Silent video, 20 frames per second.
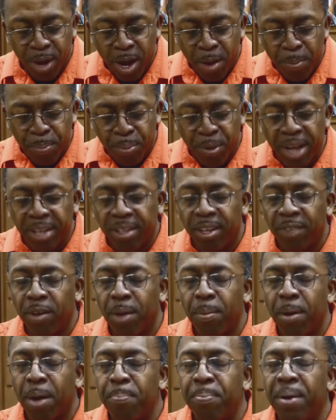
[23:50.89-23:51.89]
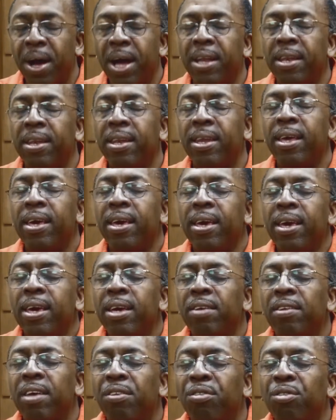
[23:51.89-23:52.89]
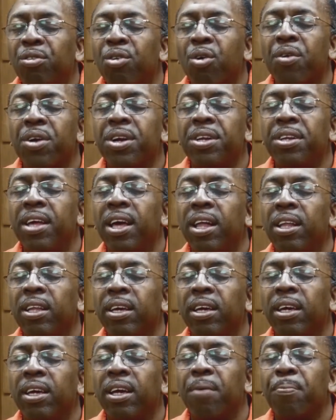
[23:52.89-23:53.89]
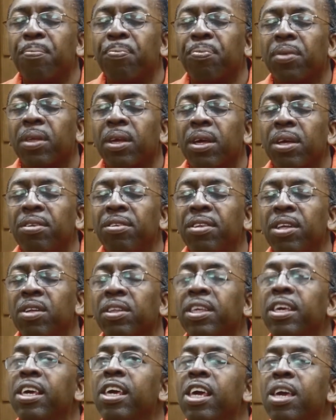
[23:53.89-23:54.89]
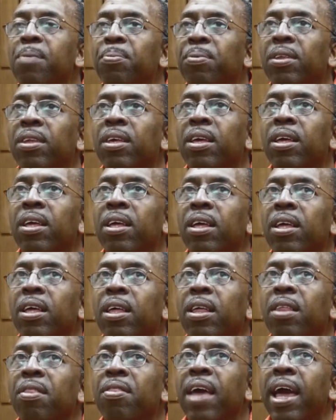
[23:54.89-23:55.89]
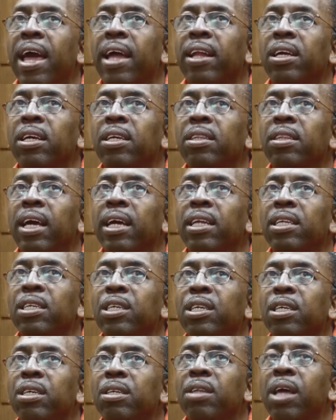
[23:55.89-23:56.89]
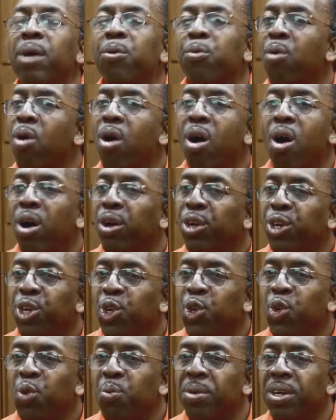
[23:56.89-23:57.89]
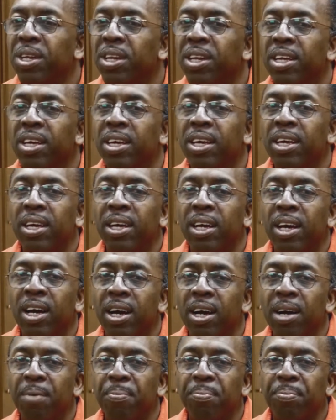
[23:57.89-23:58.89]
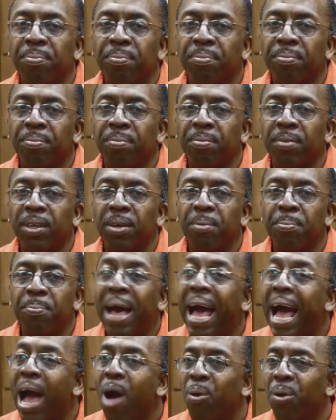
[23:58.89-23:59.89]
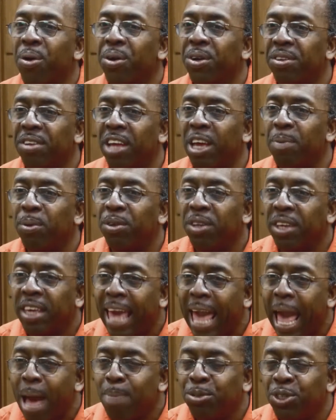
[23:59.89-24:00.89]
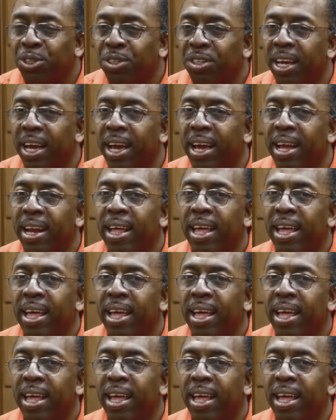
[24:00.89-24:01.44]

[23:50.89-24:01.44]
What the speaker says: press of a button, is that storytelling still keeps that raw human power, and is able to capture that